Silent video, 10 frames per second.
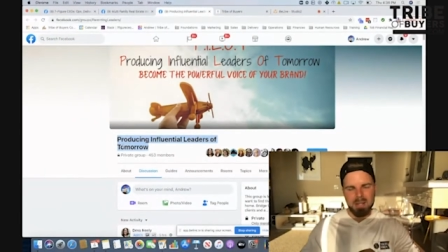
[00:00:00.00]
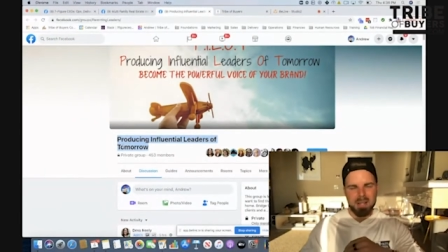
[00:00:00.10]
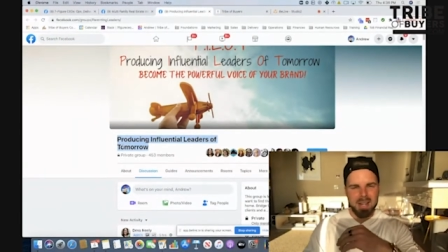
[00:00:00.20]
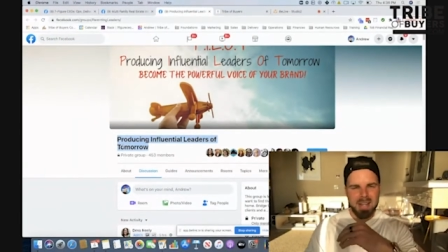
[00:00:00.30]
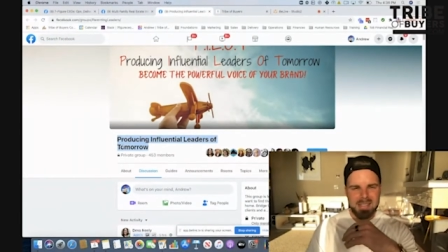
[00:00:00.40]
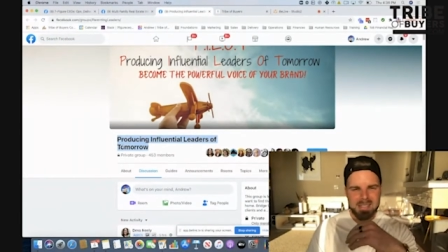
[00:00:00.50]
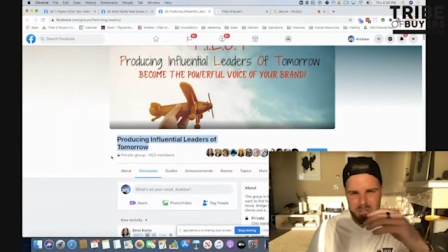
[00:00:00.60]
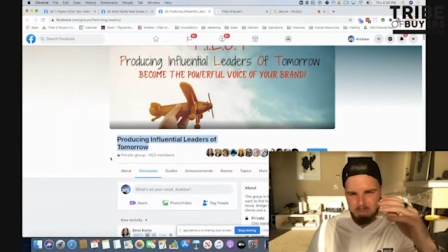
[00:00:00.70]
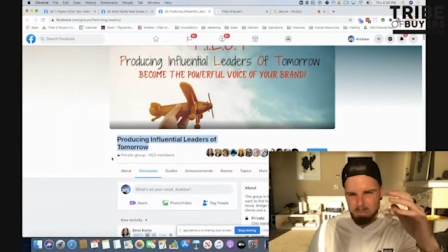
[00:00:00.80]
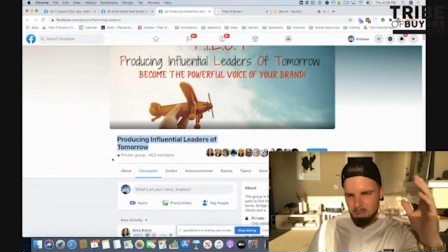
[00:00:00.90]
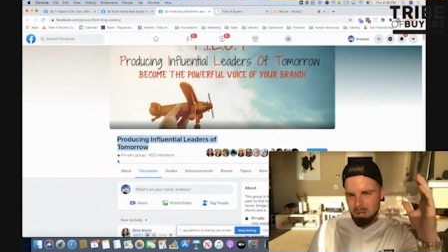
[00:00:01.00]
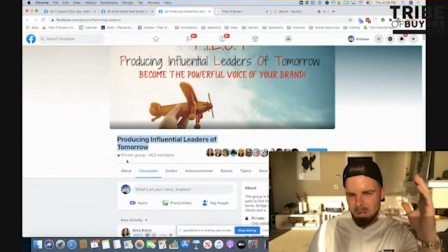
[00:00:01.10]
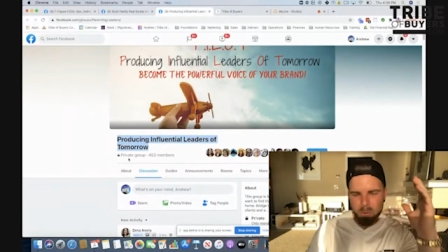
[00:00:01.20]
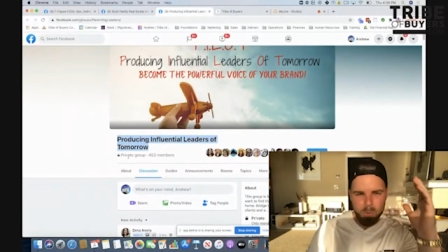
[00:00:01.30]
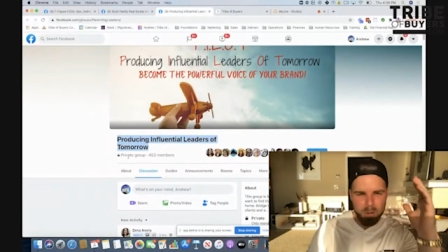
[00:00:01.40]
uh, search
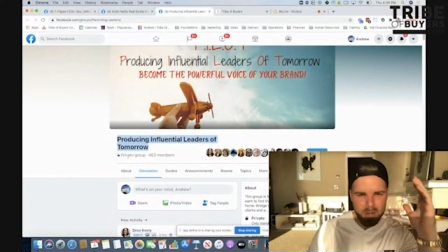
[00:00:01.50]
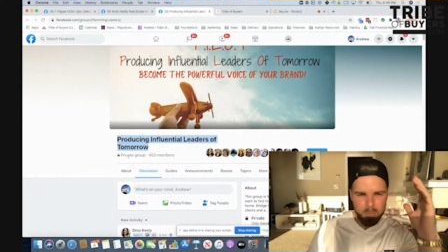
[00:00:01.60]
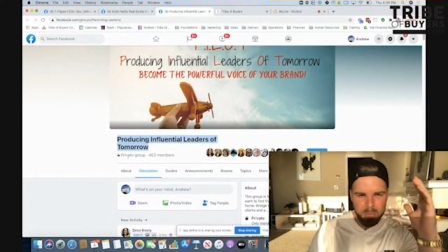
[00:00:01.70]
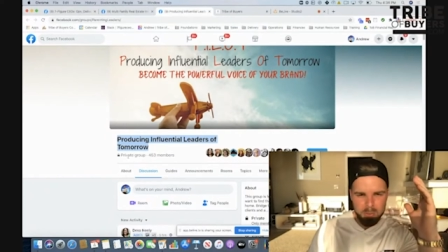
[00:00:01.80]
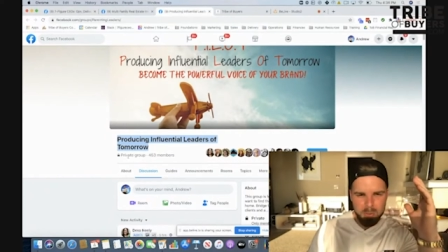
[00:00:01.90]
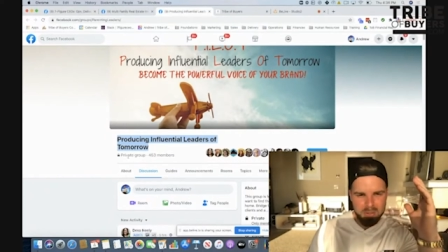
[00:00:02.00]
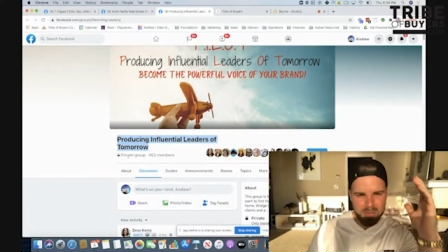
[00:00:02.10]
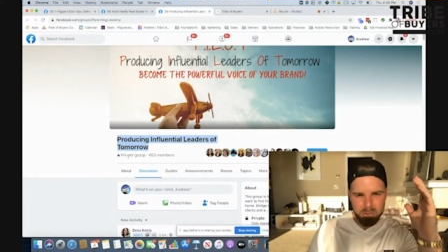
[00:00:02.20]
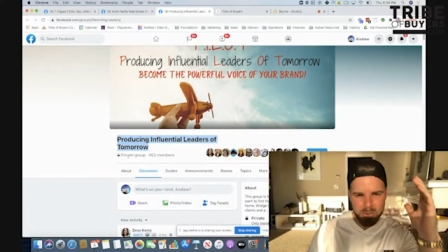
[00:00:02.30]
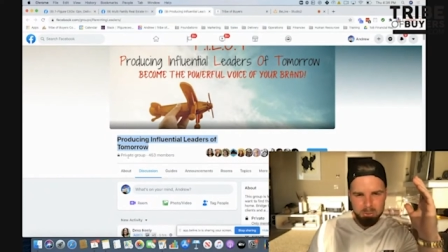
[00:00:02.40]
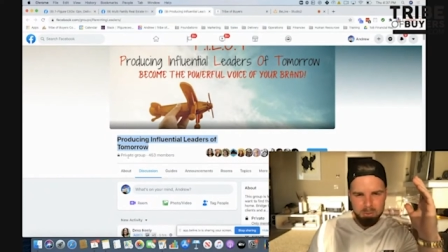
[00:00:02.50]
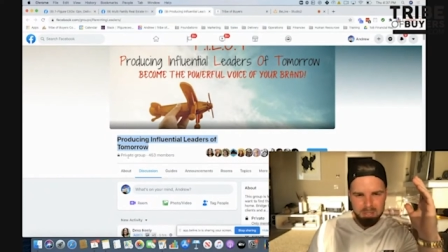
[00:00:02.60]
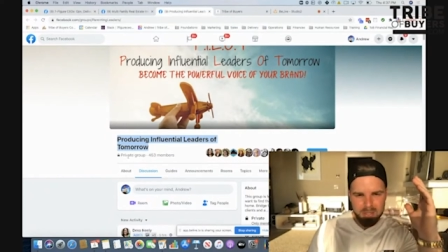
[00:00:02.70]
bar, or we want to,